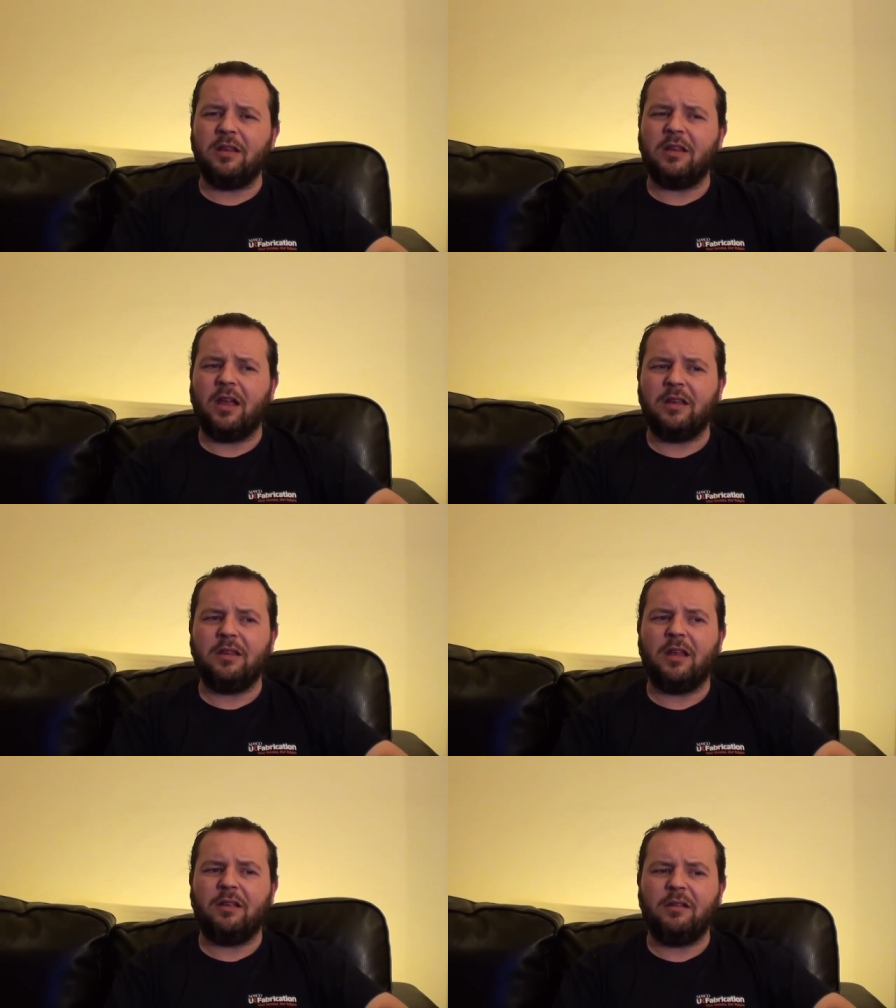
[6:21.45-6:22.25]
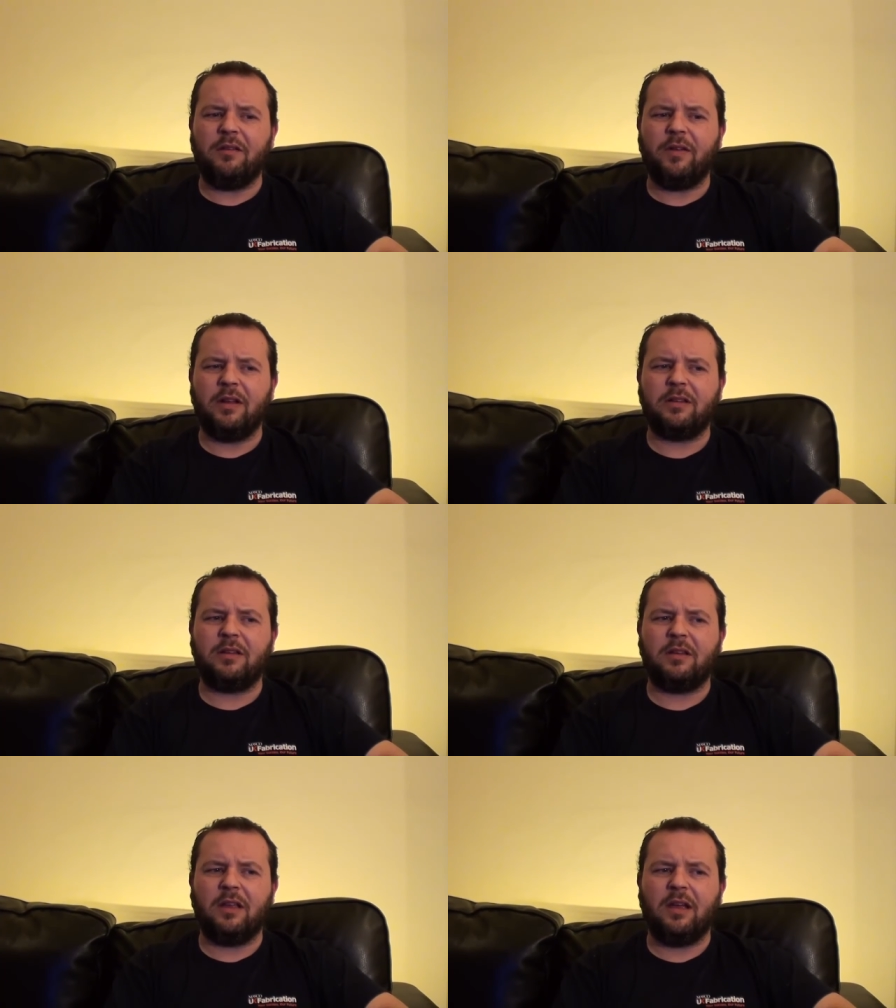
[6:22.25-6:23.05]
I I I
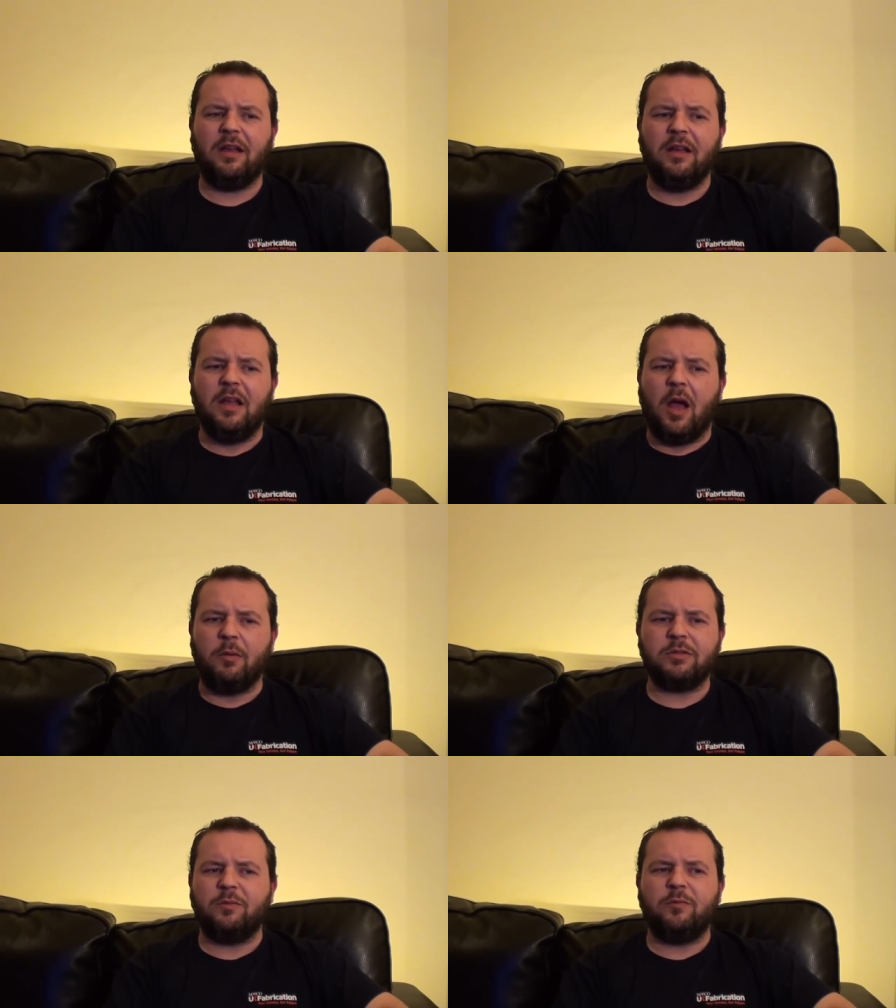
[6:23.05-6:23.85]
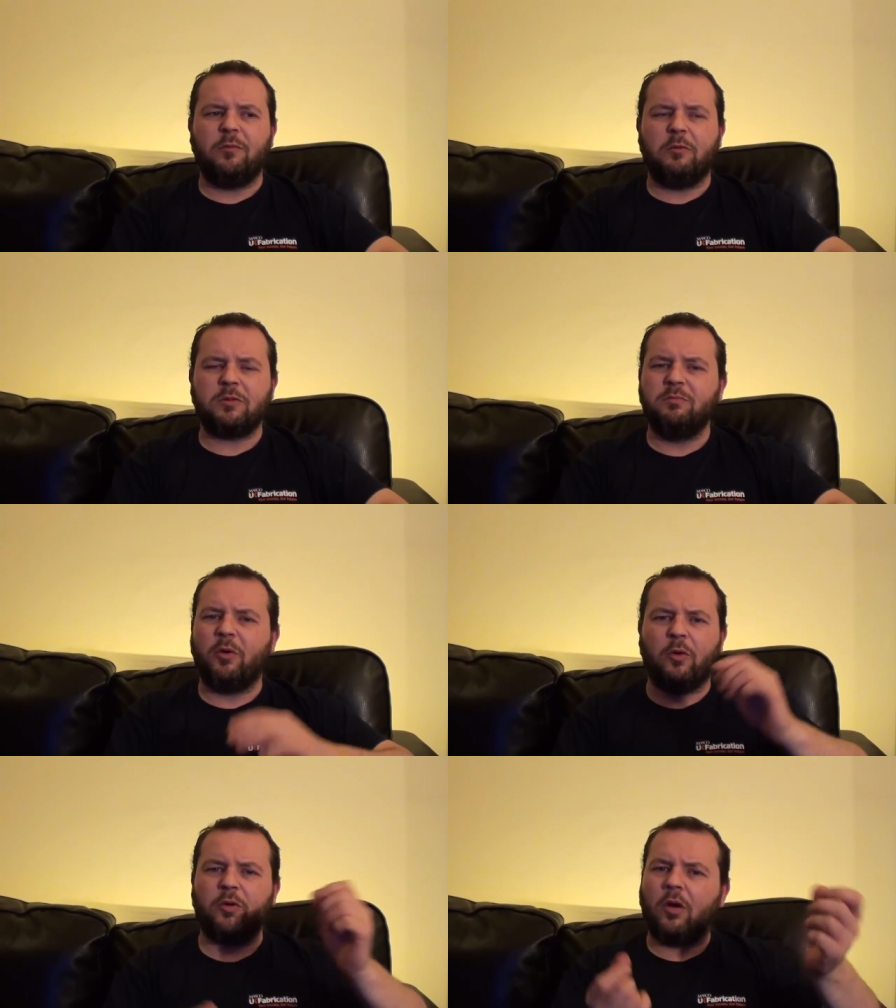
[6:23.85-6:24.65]
felt uh, I wasn't wasn't
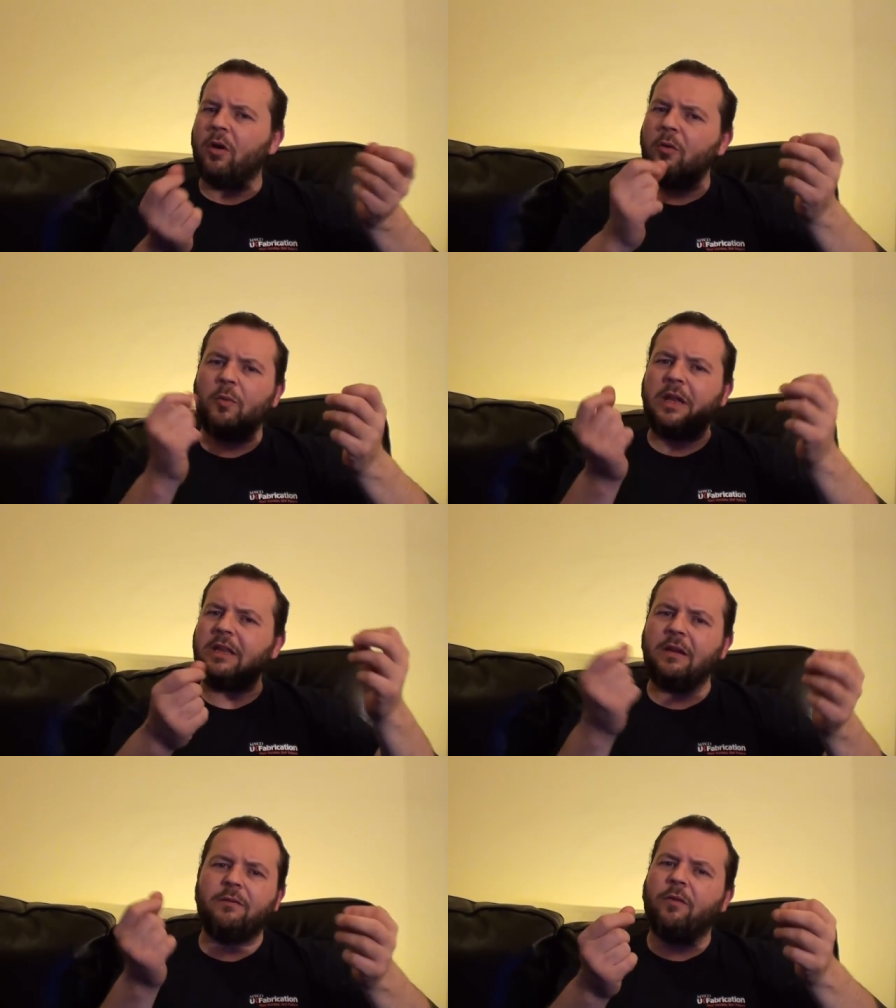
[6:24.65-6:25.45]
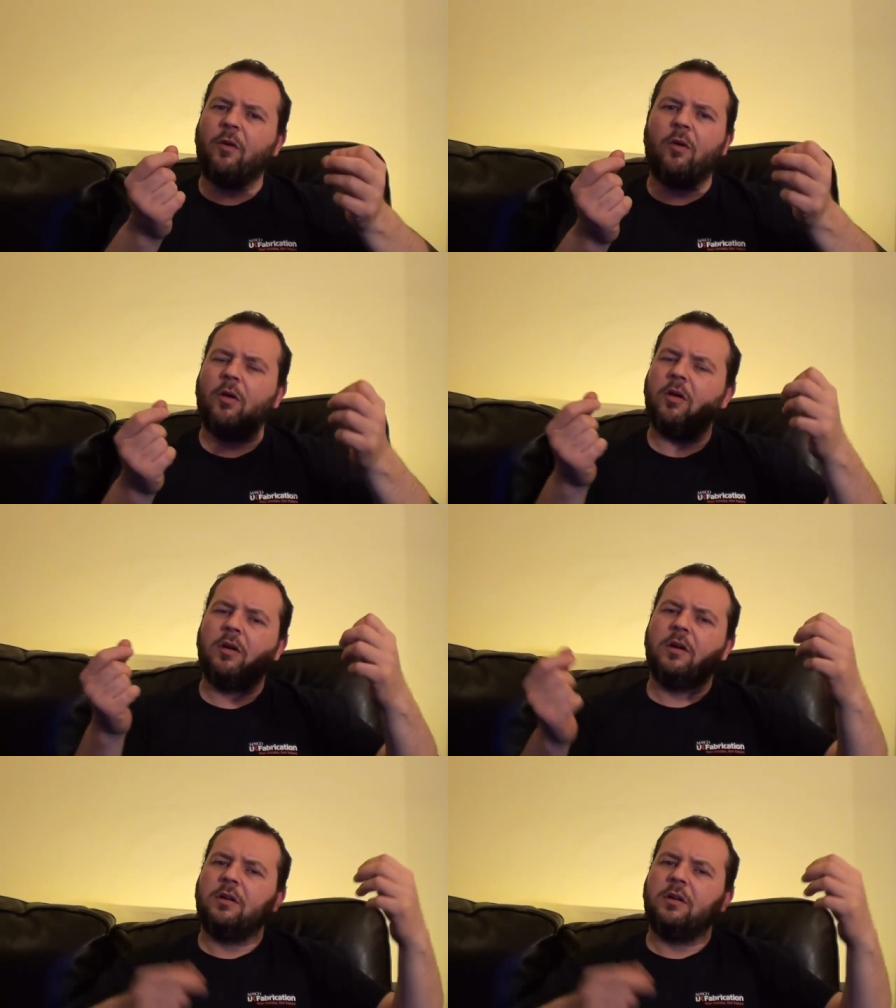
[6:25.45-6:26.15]
bored or waiting for,